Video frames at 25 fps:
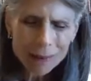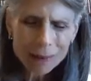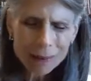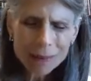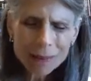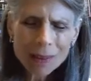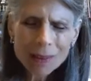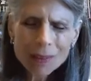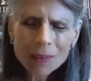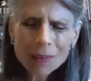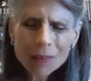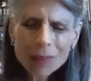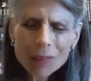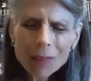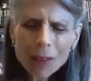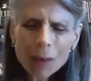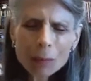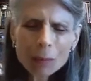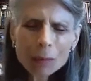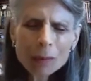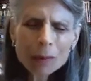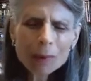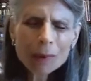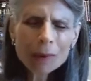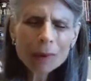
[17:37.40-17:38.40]
to
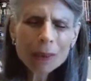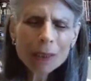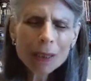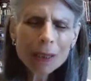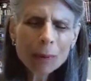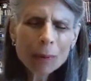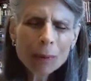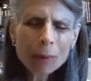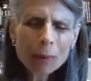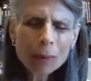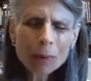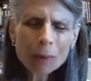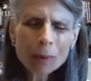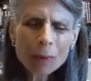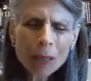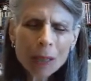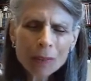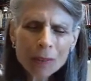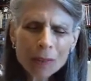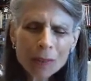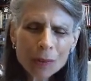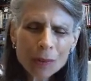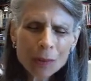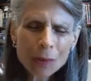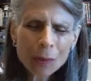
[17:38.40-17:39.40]
some deep
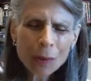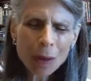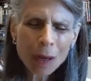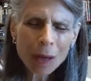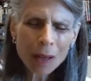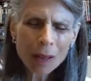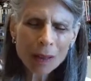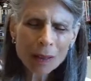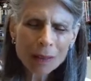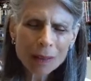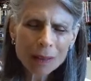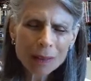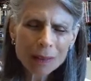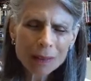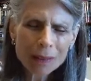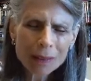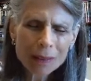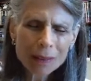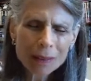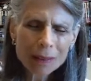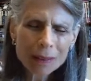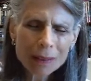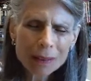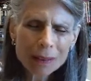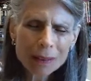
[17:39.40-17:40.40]
reservoir
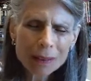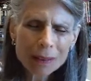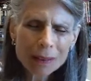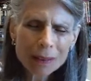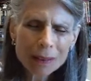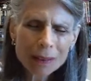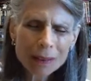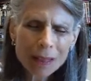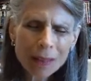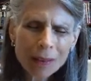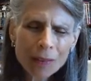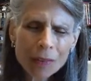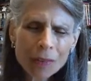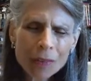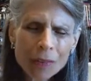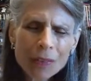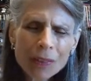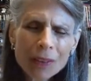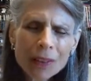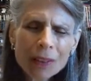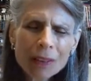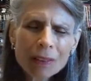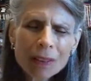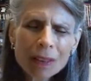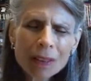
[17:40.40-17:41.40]
of
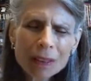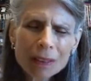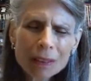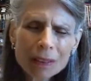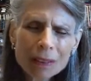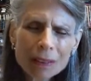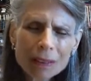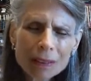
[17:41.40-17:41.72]
feeling.